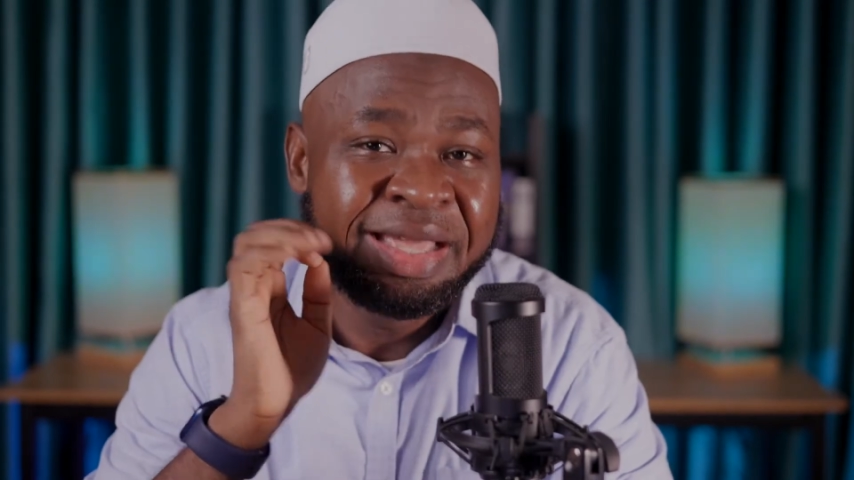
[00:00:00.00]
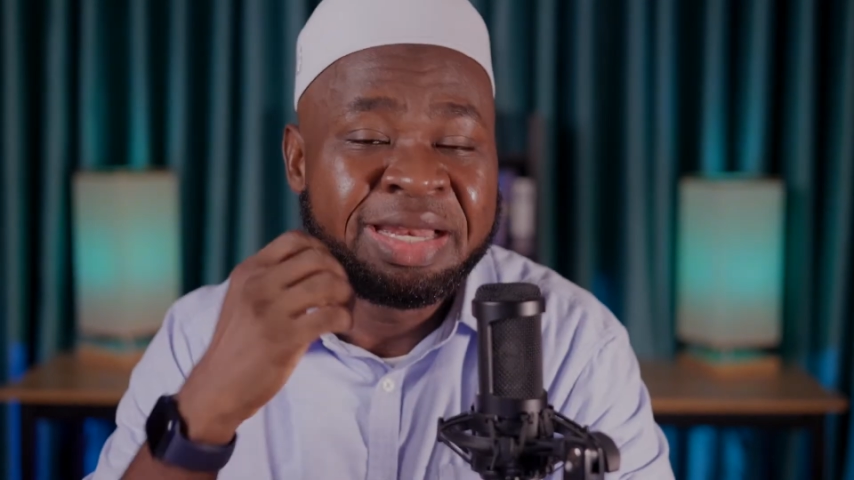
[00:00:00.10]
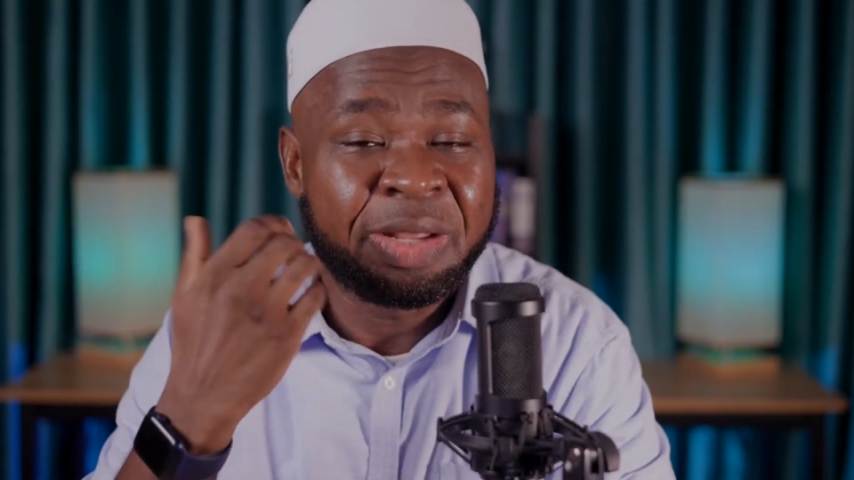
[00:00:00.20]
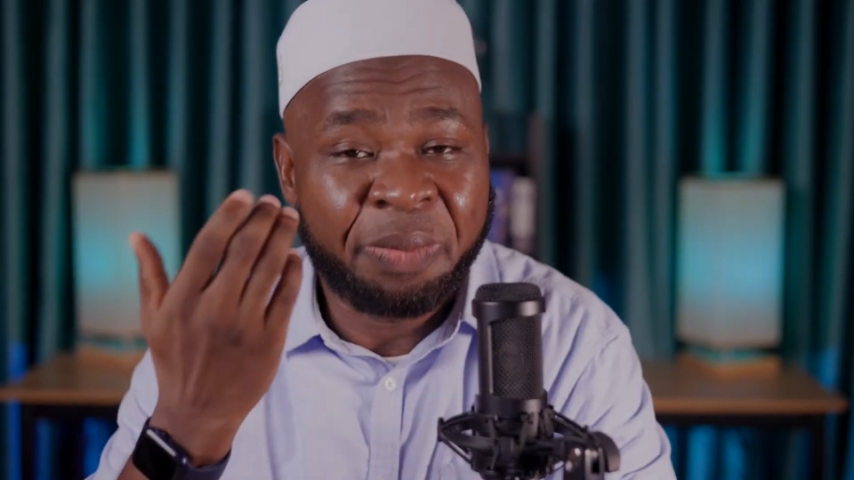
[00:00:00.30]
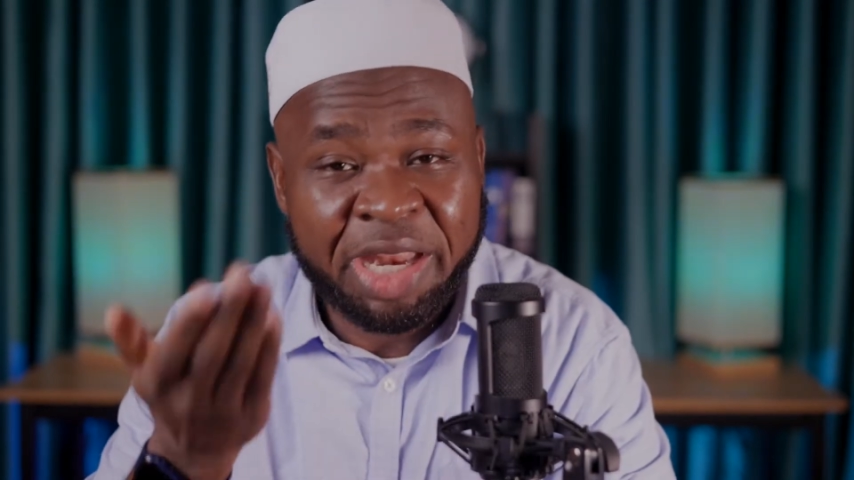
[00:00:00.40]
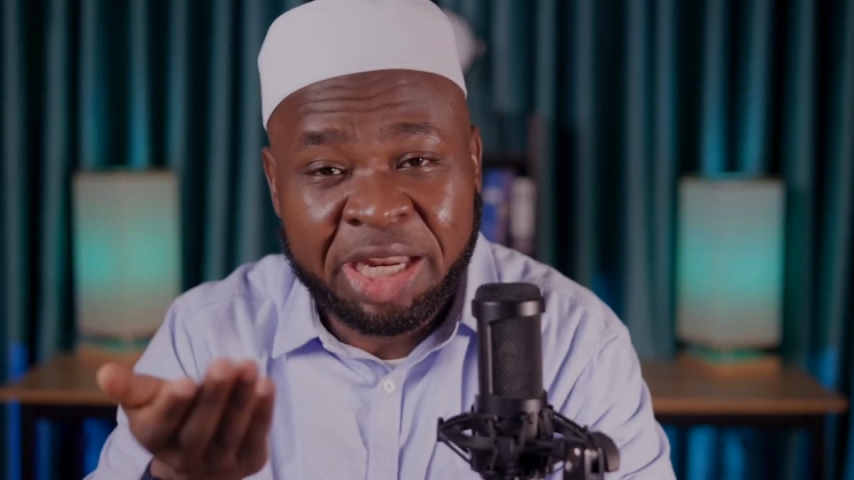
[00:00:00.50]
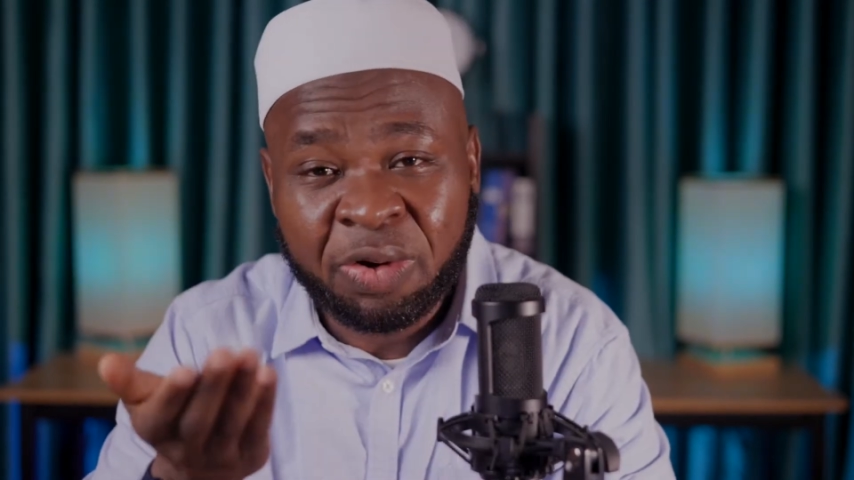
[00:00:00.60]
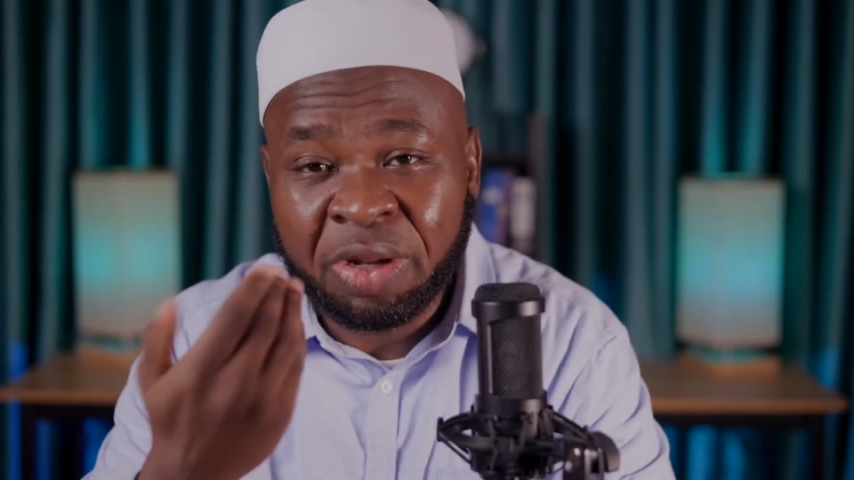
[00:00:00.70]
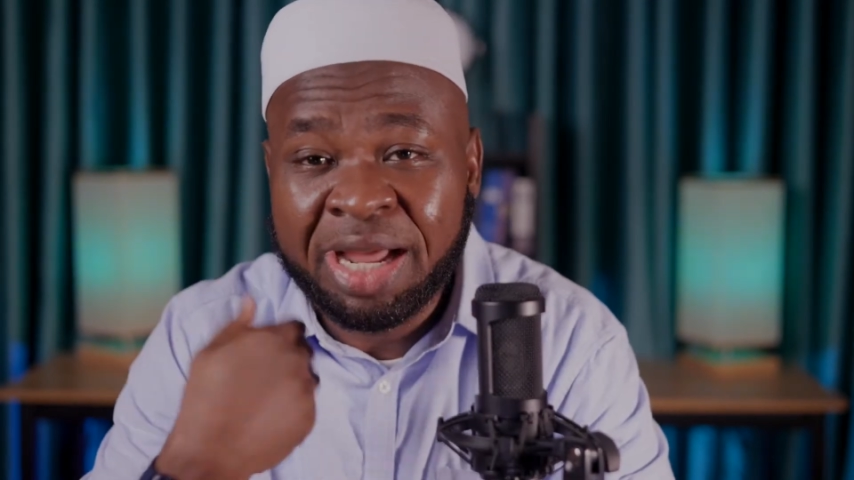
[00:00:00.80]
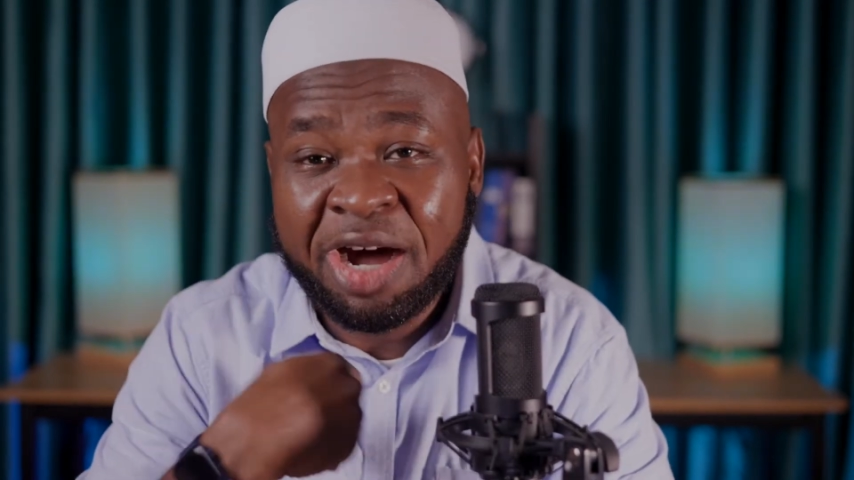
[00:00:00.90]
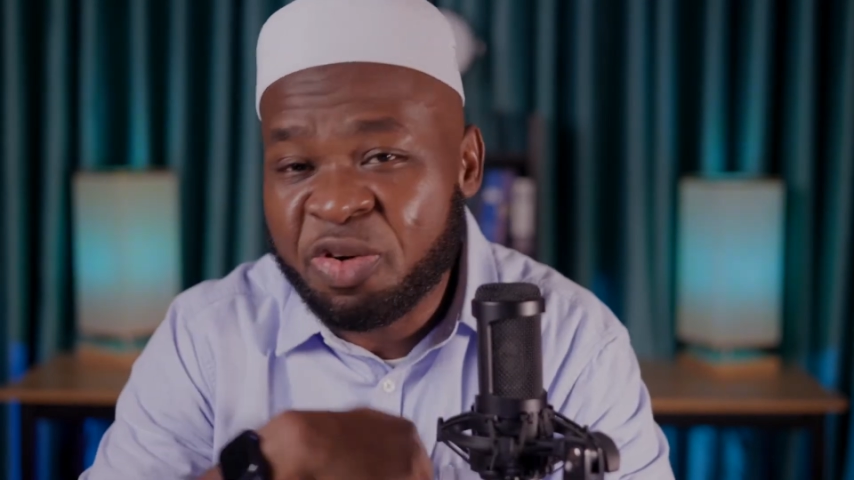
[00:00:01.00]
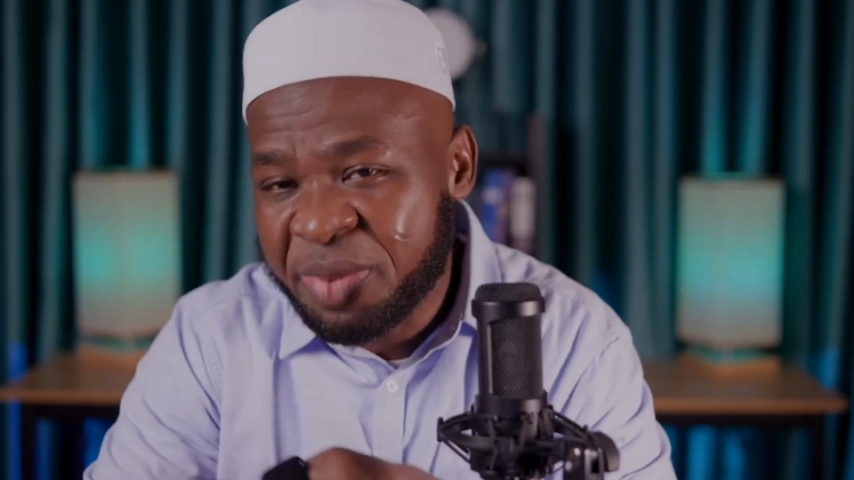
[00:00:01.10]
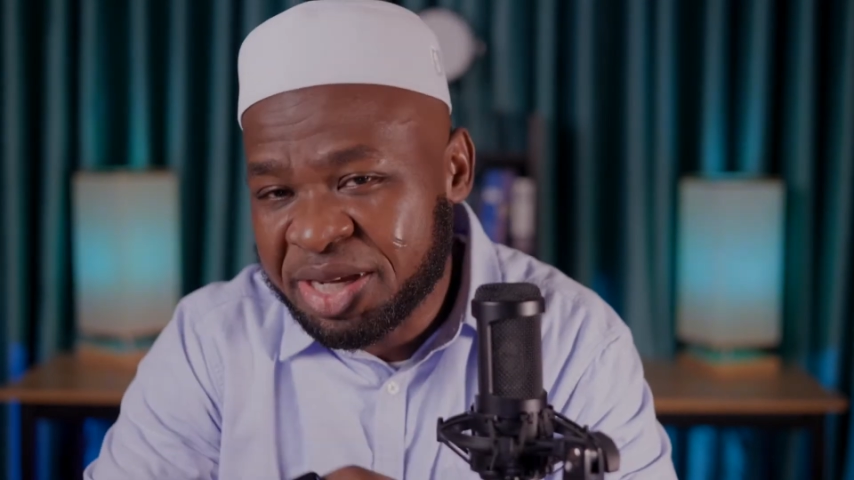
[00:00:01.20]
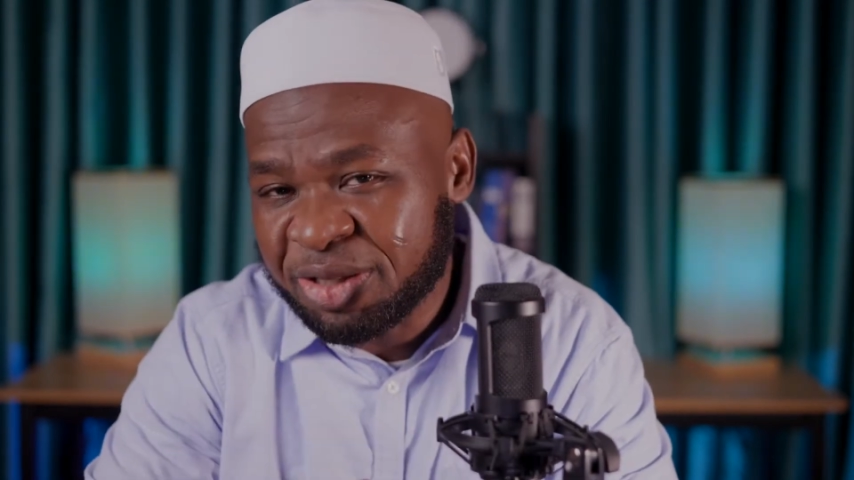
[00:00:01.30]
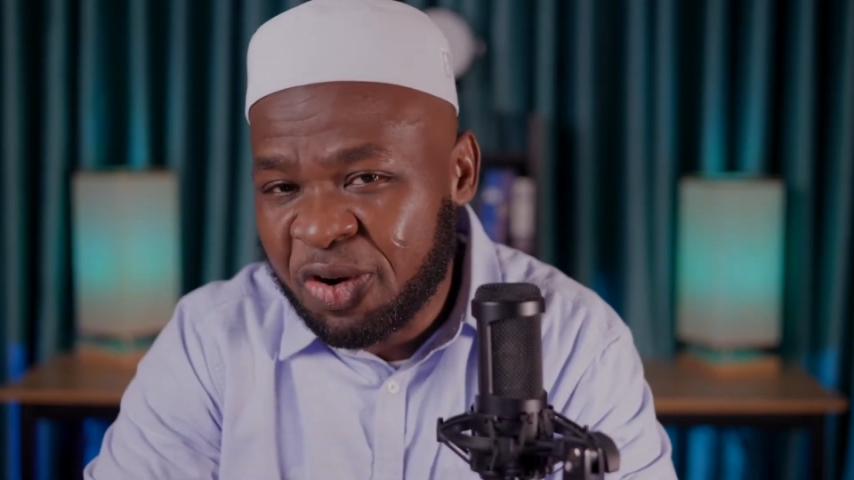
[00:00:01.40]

depending on how much